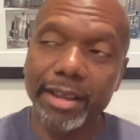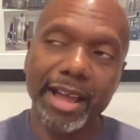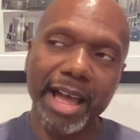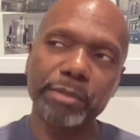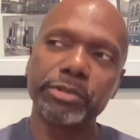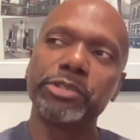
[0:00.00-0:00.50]

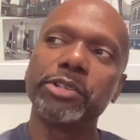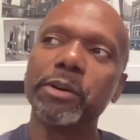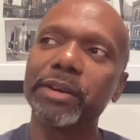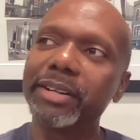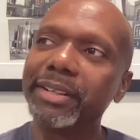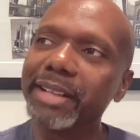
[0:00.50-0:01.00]
I was
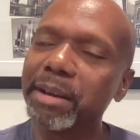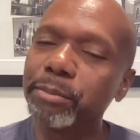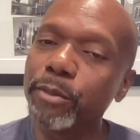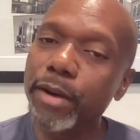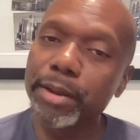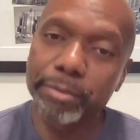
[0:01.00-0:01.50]
joking at that
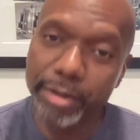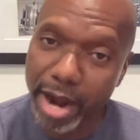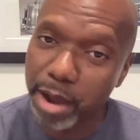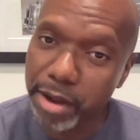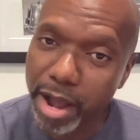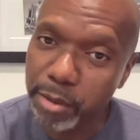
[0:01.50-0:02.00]
point,
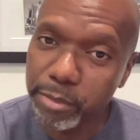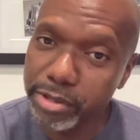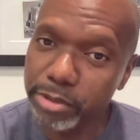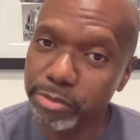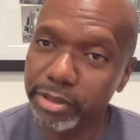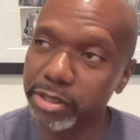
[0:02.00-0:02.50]
but I
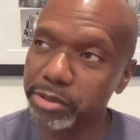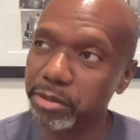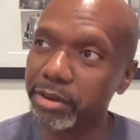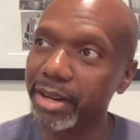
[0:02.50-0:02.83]
wasn't really joking.